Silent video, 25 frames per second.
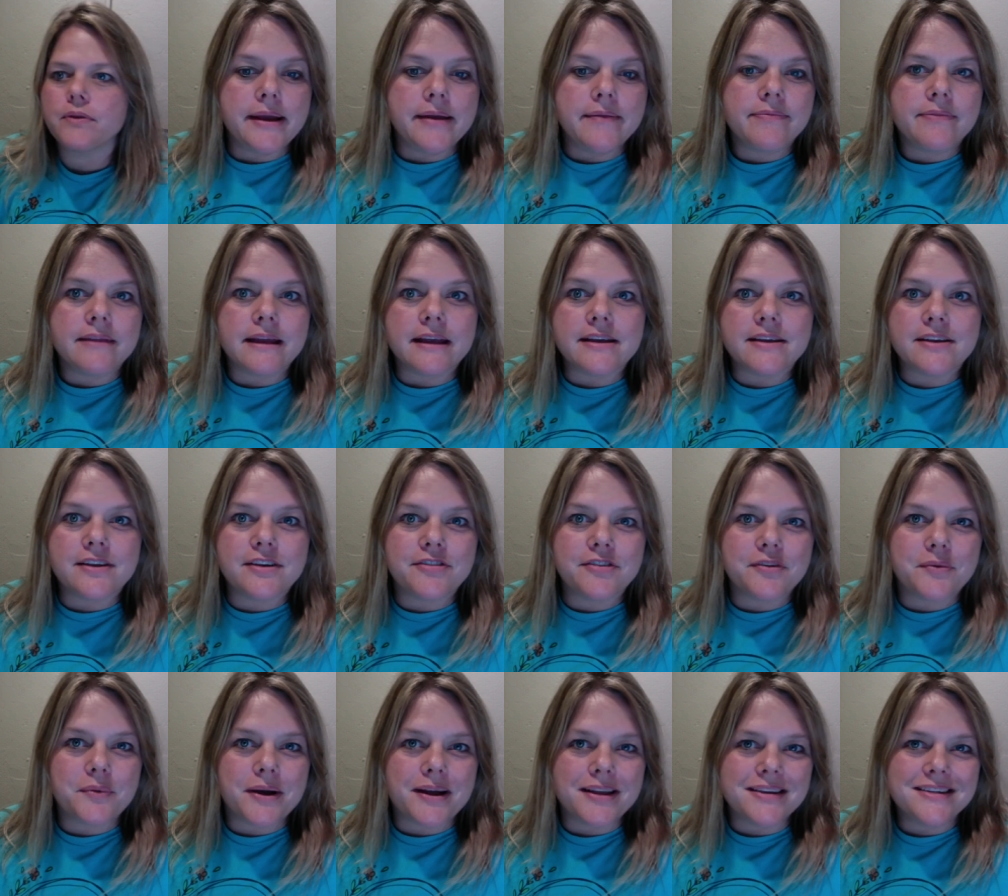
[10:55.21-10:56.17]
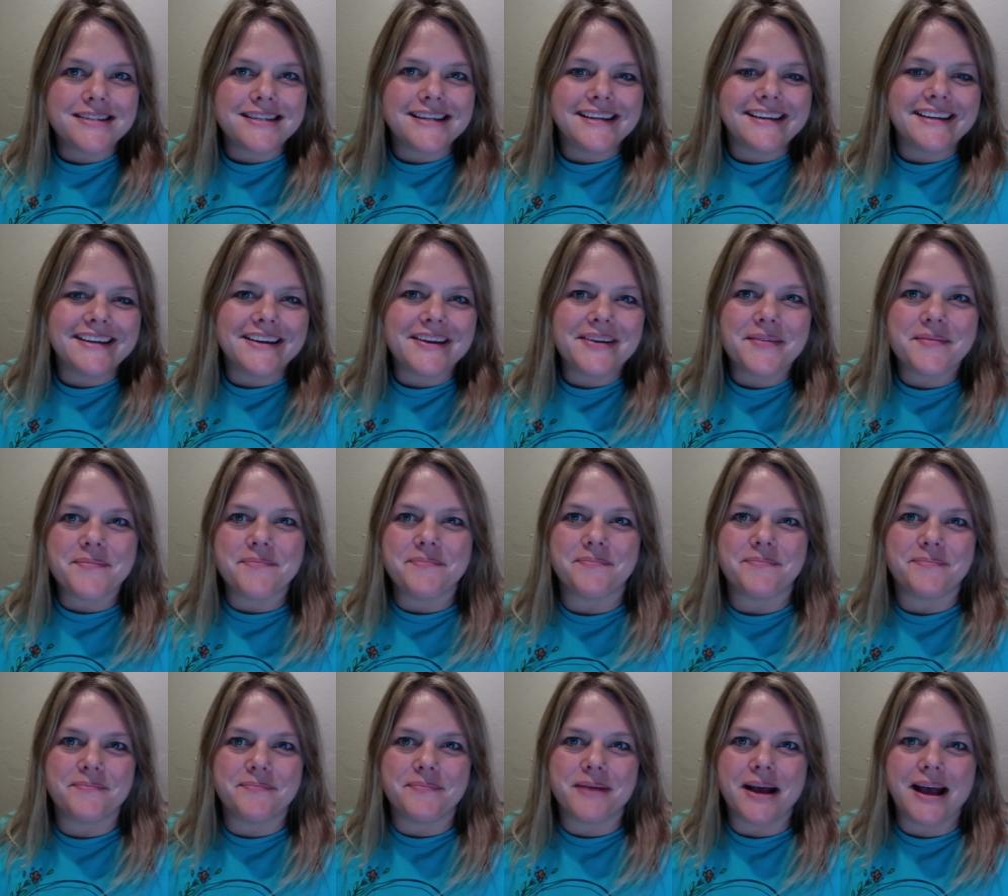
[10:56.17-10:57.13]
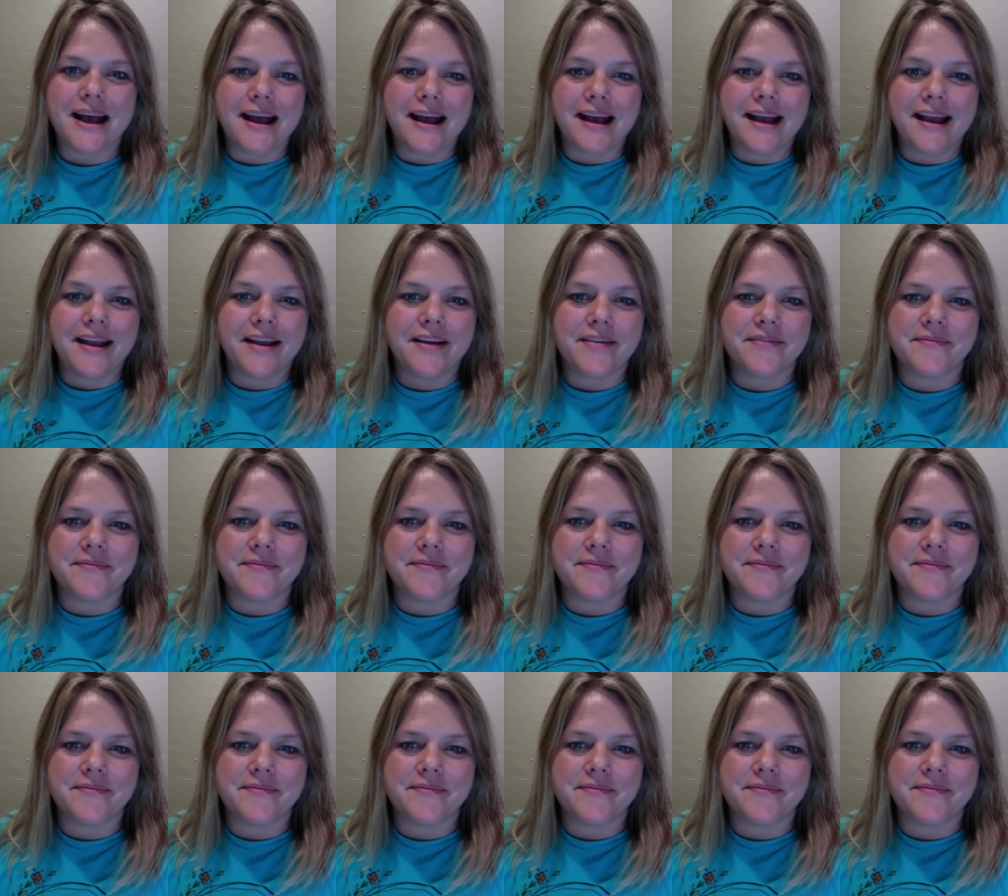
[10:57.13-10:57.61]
Thank you for watching. Bye.